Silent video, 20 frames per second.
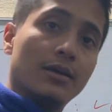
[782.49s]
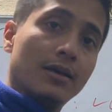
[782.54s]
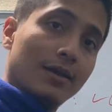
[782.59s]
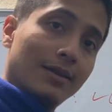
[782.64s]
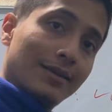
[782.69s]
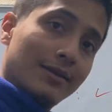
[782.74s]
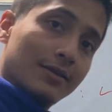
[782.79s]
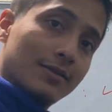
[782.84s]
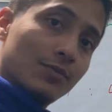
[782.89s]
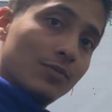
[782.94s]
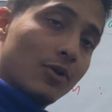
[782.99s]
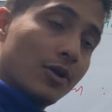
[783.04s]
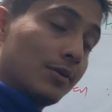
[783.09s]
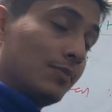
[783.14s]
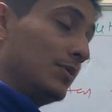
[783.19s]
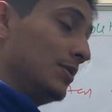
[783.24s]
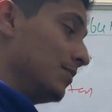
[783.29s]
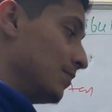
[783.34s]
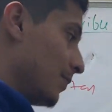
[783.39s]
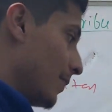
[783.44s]
this
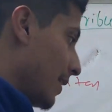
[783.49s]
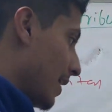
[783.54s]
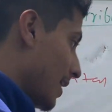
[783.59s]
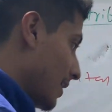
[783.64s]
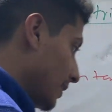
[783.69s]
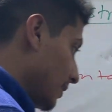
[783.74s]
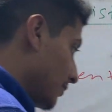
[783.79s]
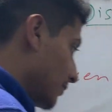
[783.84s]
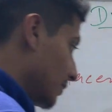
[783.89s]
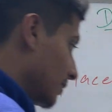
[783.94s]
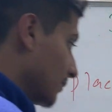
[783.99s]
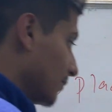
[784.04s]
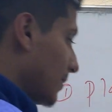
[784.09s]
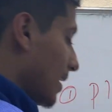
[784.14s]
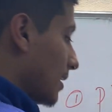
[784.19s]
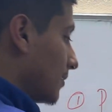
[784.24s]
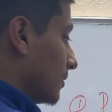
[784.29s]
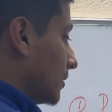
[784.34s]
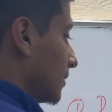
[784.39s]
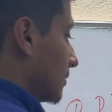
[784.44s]
blood-brain
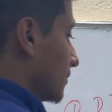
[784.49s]
barrier,